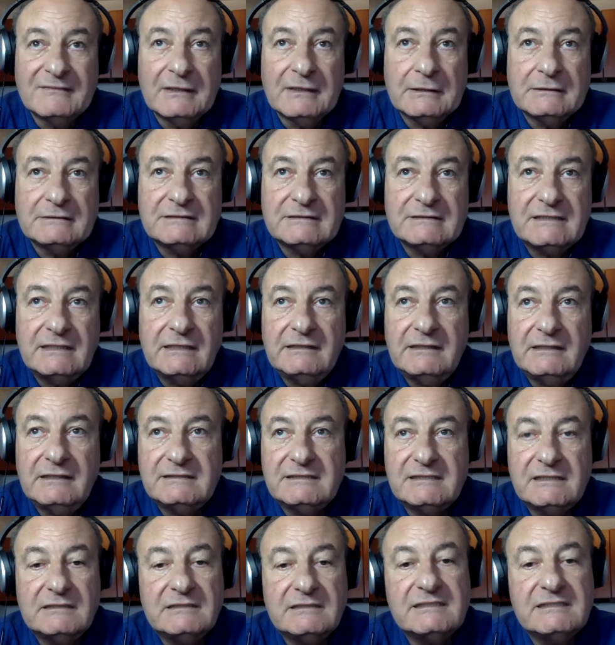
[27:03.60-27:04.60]
say there are
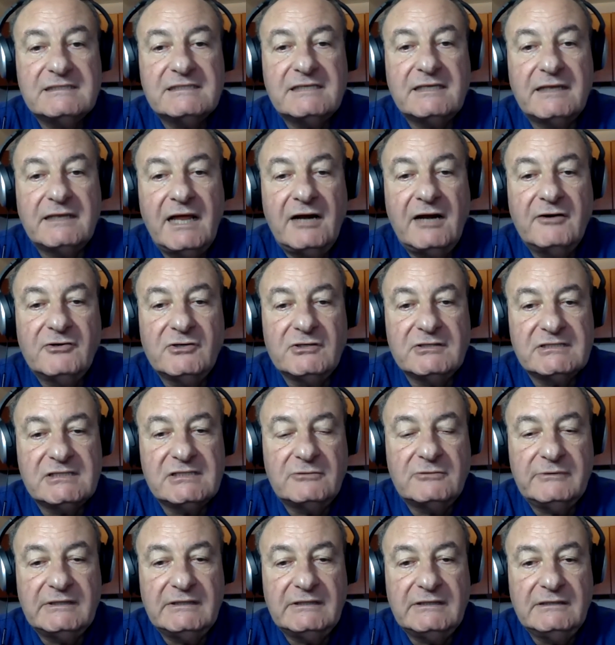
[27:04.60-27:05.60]
certain scenarios
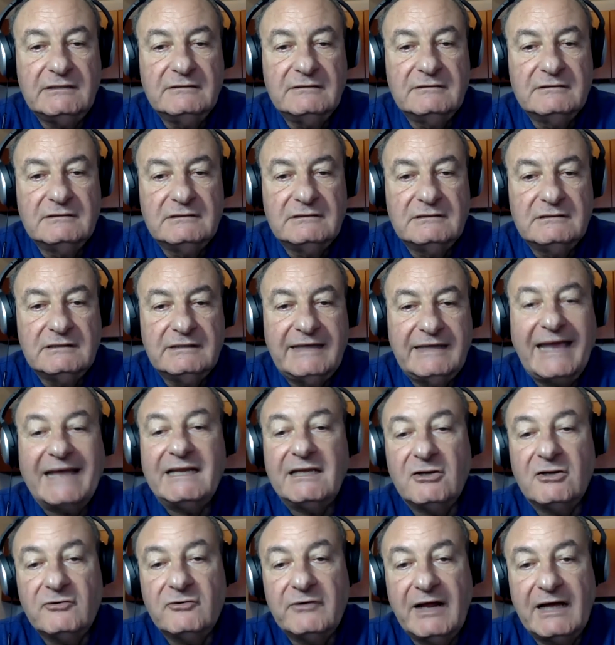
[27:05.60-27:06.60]
that we
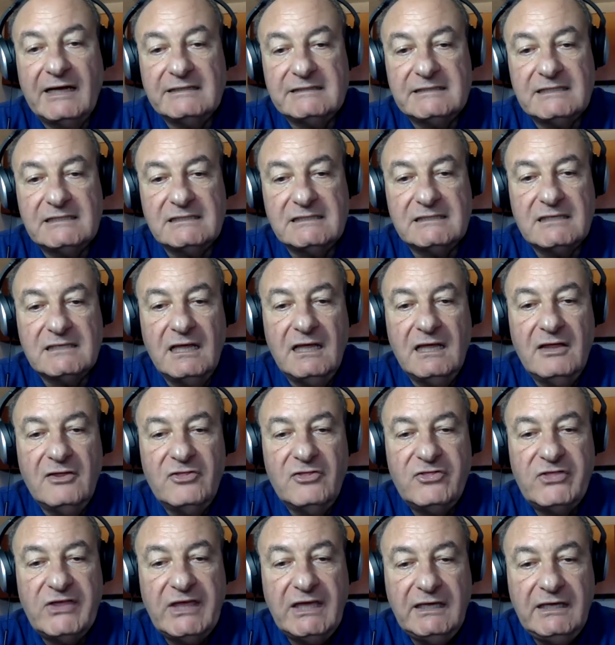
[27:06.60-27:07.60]
categorize as
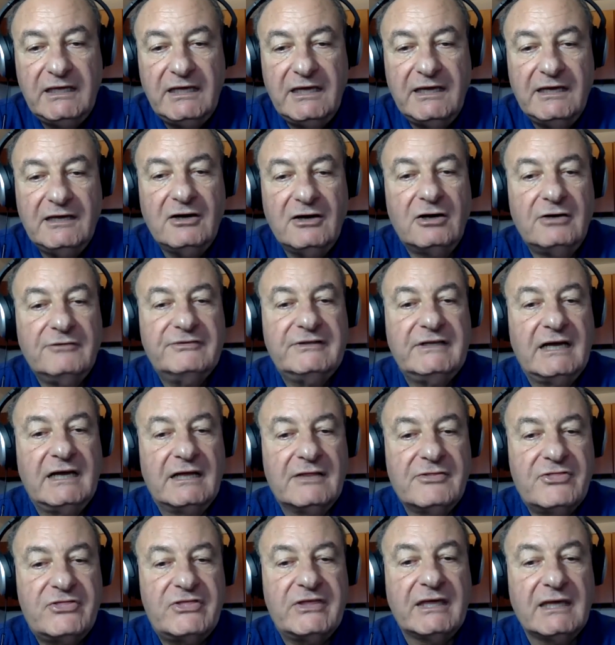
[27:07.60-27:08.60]
thinking of the
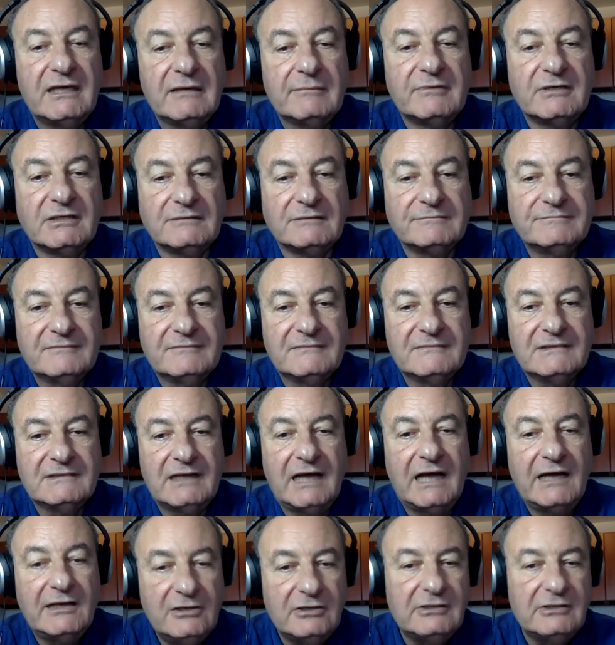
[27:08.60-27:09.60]
unthinkable.
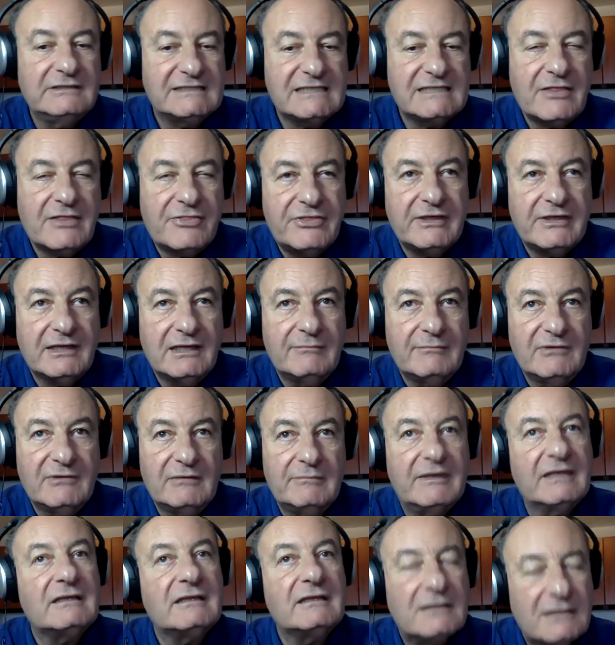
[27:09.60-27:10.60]
I know it's unthinkable,
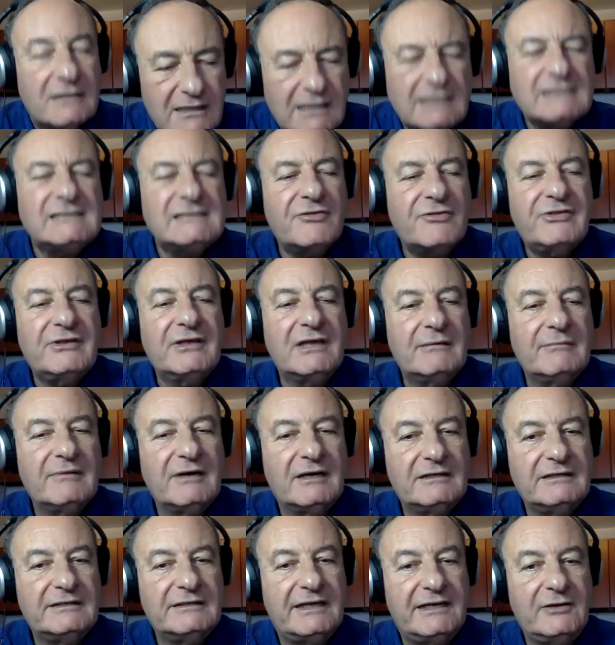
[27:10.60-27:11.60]
but let's think
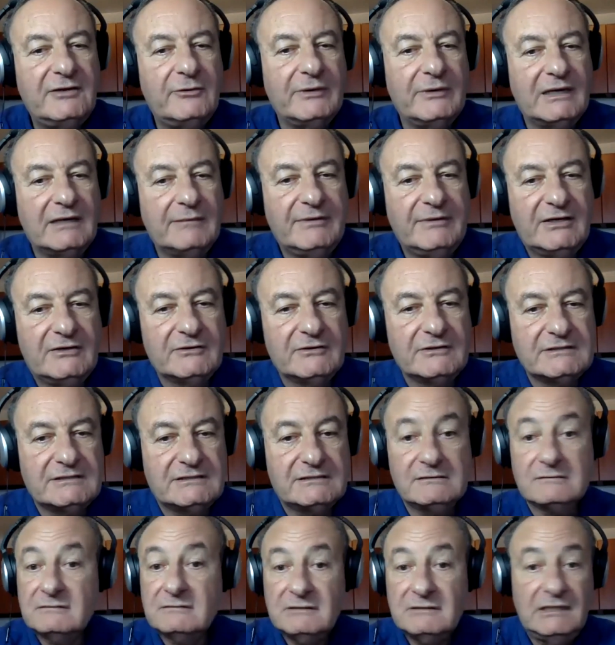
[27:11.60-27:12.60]
about it anyway,
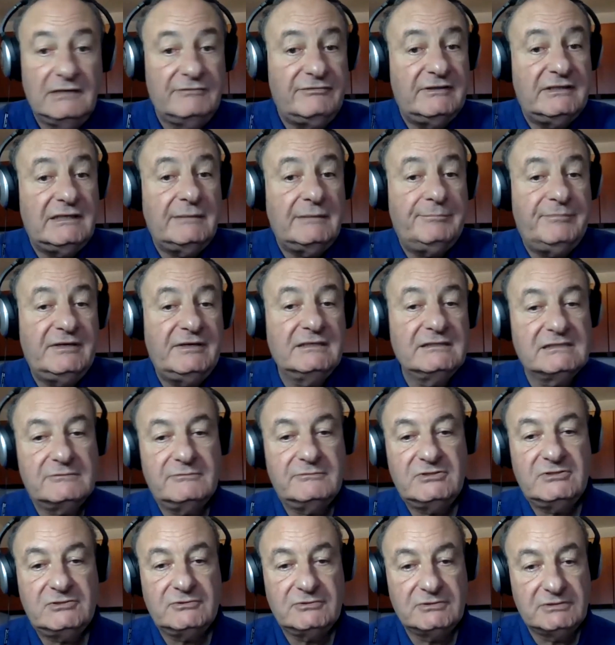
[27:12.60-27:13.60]
because if it appears,
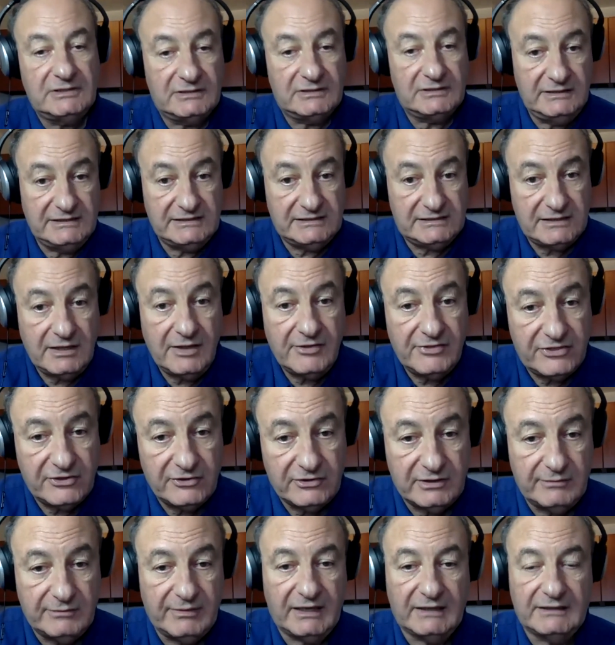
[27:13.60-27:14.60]
we should at least
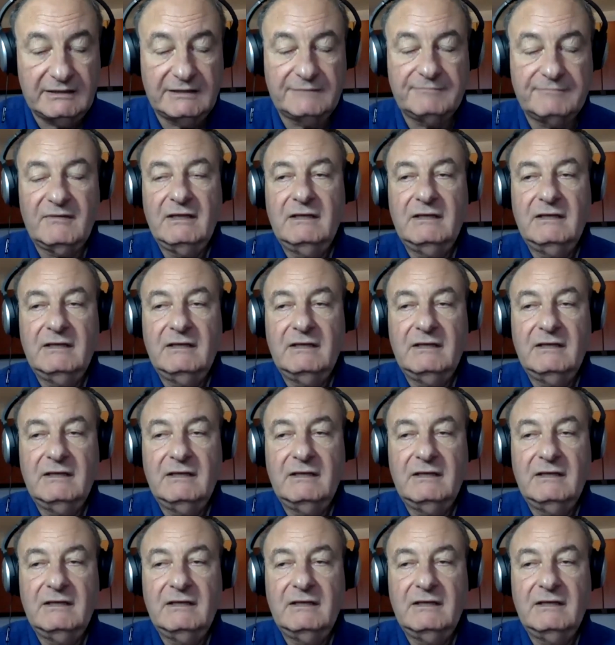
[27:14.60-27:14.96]
thought about it.